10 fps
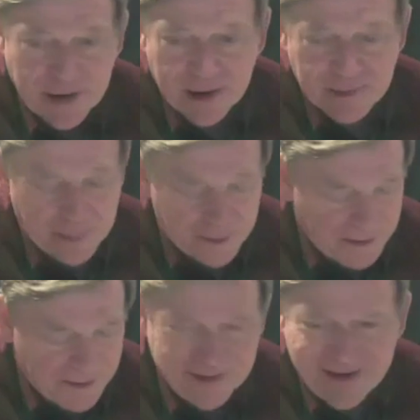that.
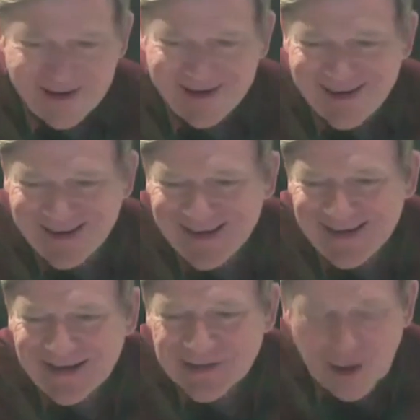
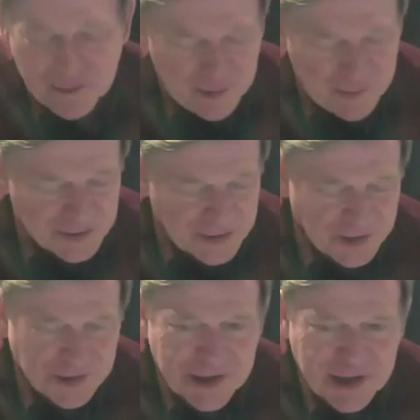So I'm going to be
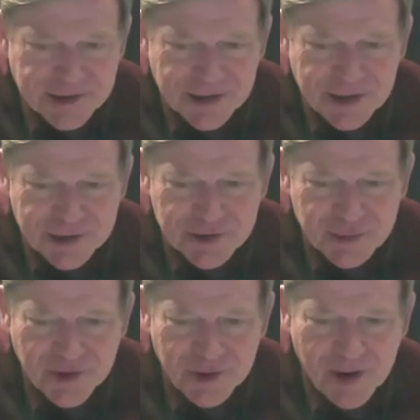changing key signatures
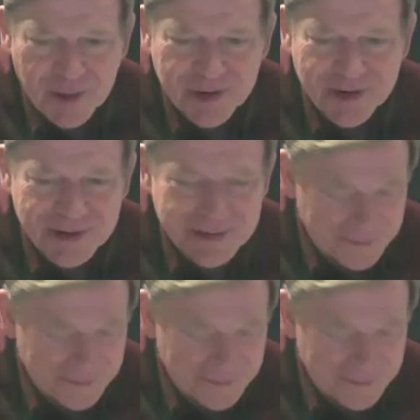pretty rapidly.